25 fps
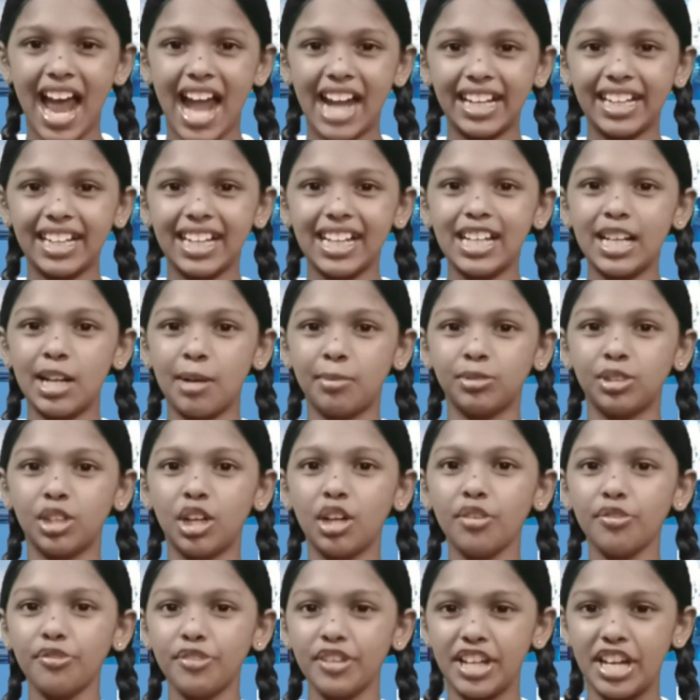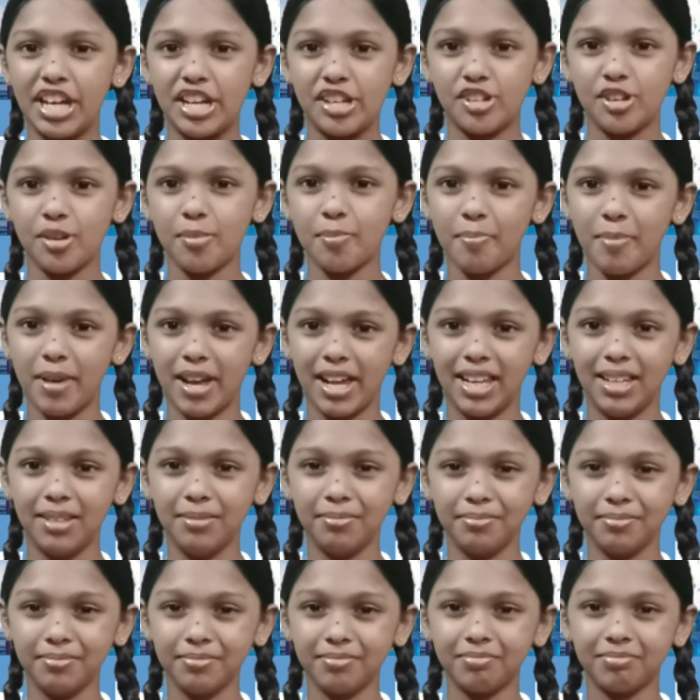and alarm the notification bell.
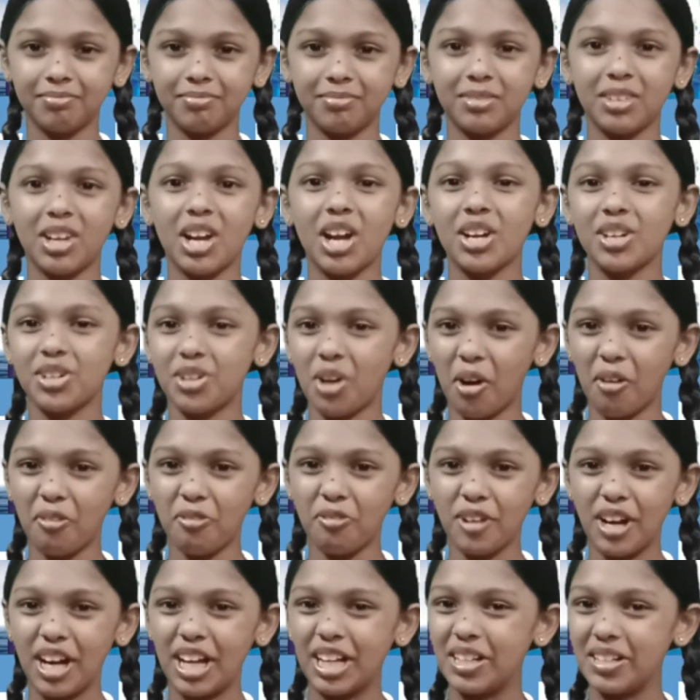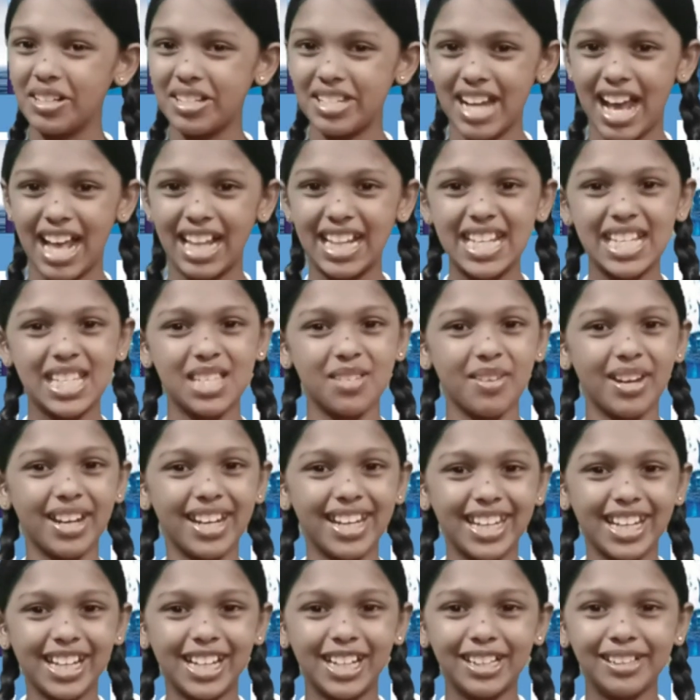Don't forget to share this
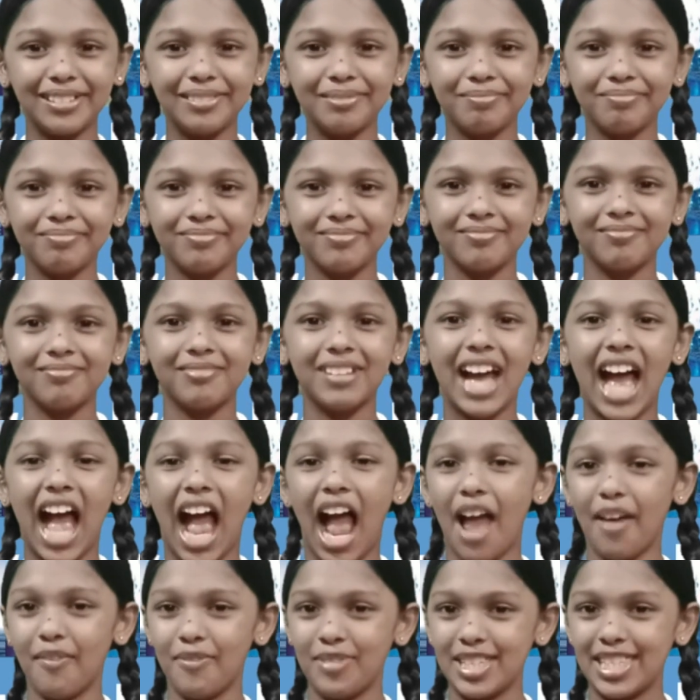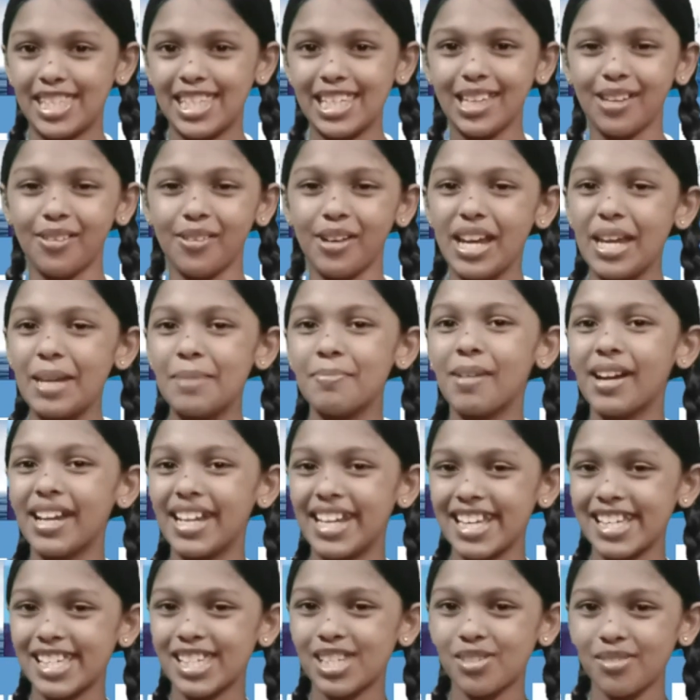video. I will see you in my
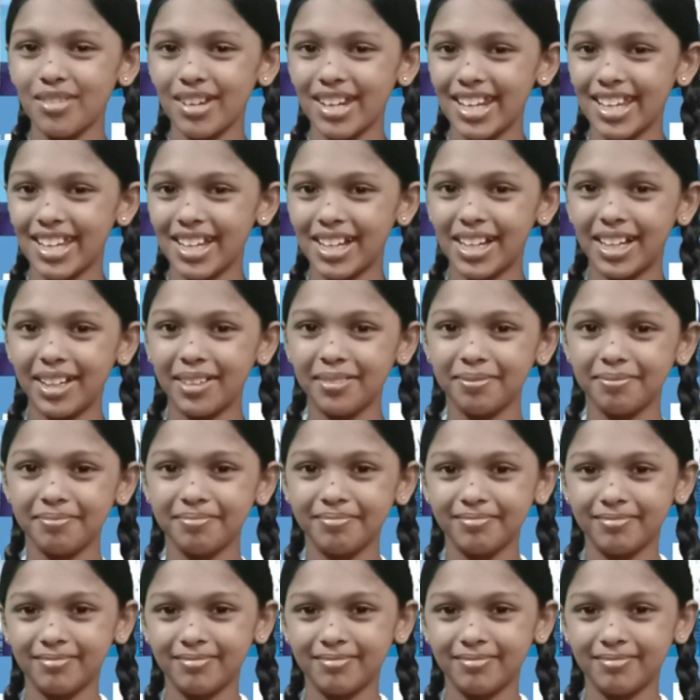next video.